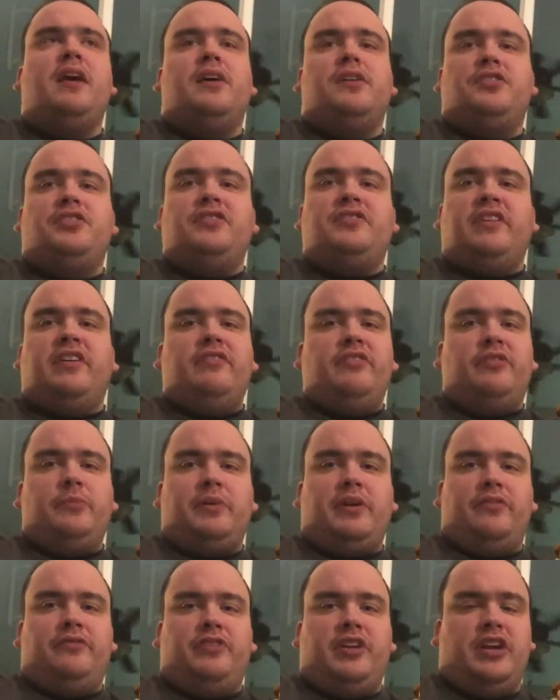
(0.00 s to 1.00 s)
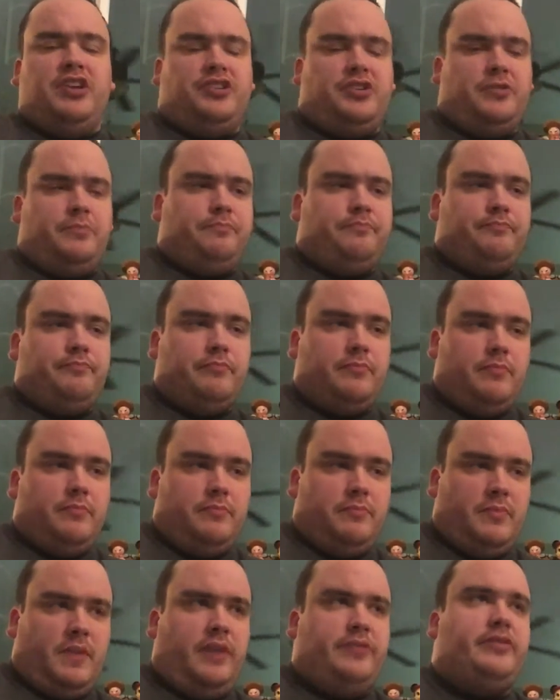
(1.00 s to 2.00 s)
Just to give you some clarification,
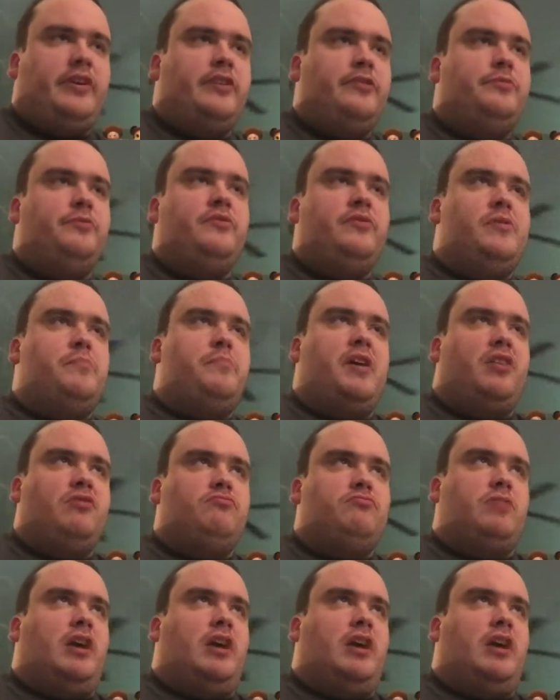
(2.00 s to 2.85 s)
I saw this movie about,